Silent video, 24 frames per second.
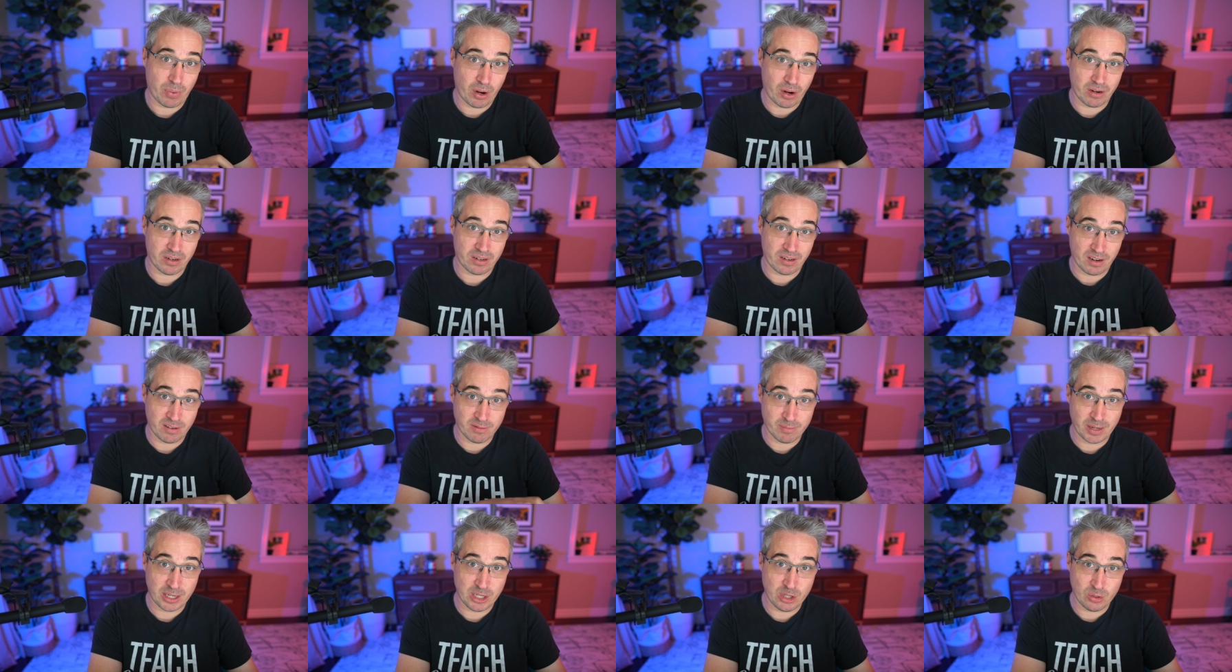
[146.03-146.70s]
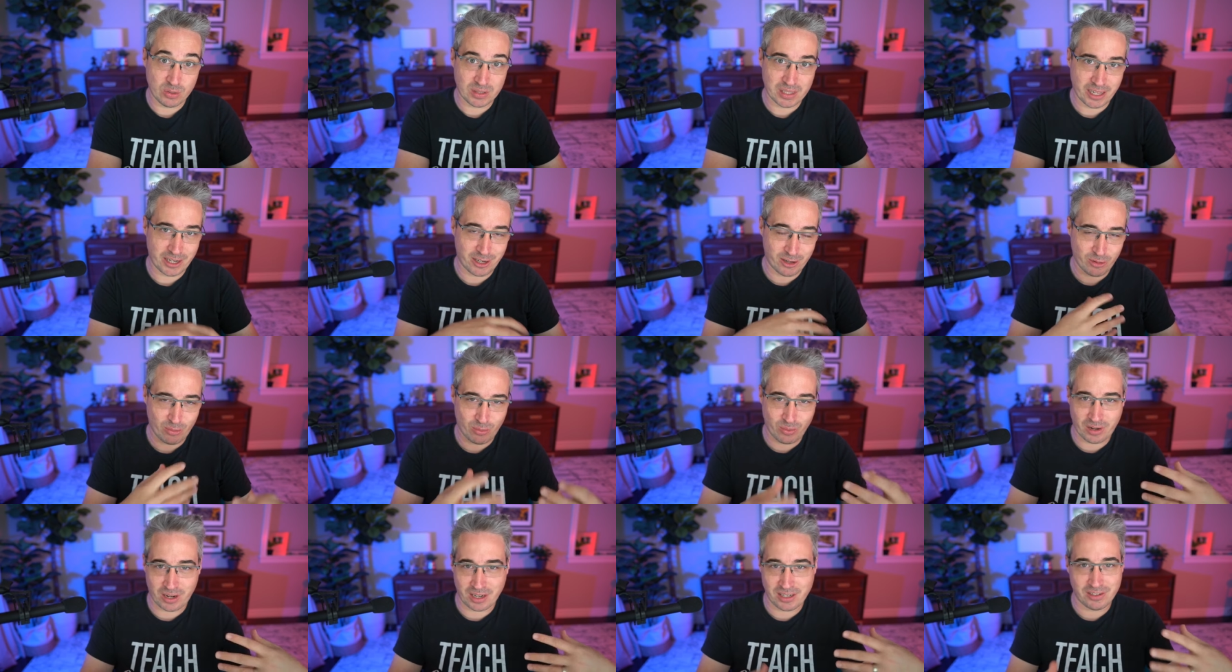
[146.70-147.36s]
part of my
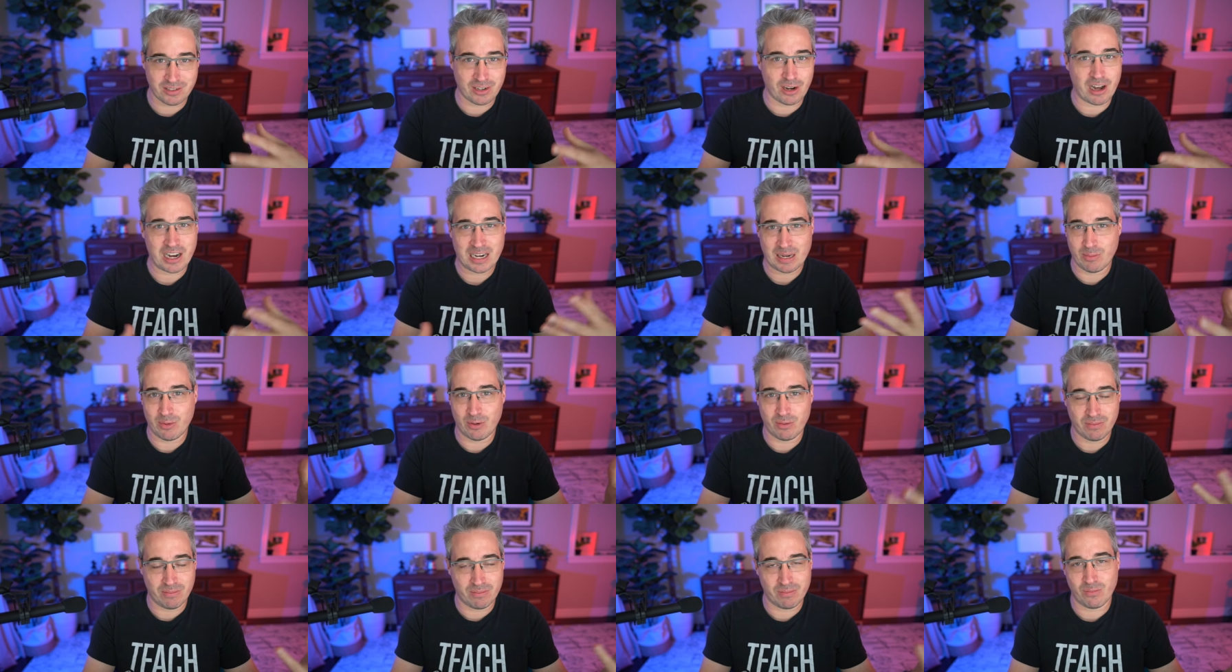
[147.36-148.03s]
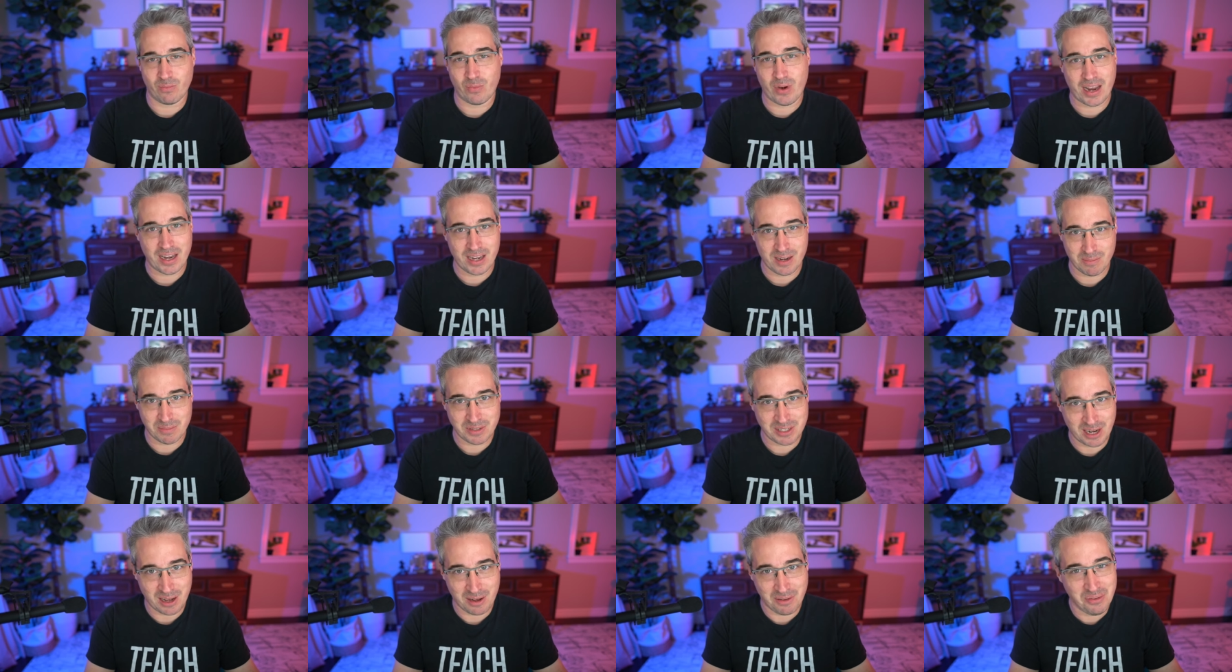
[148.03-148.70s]
newsletter where I talk about
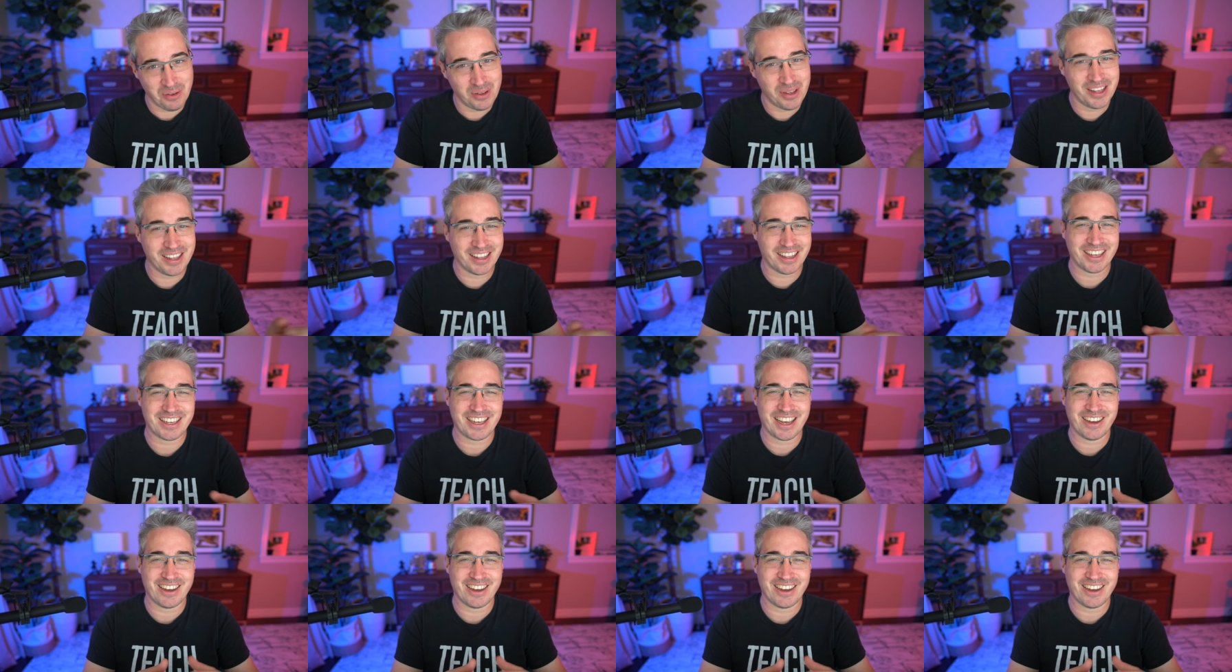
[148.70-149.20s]
random stuff,